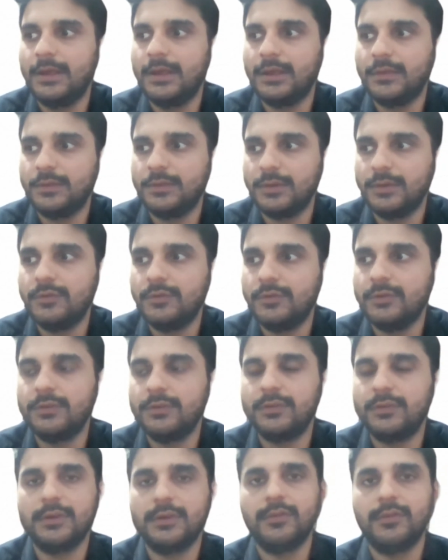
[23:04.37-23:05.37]
essentially
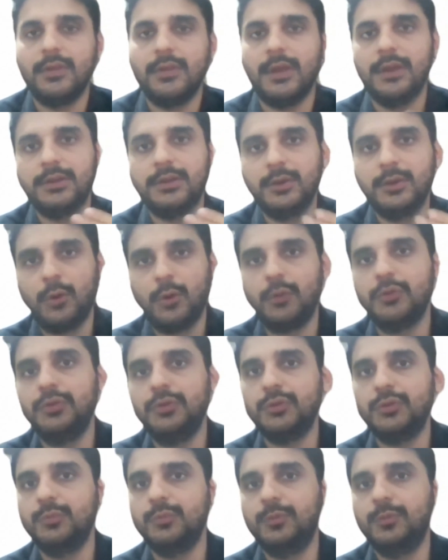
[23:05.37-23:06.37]
says that in
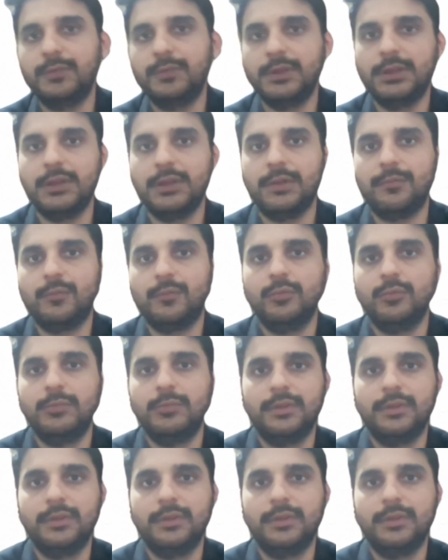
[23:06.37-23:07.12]
order to move data from,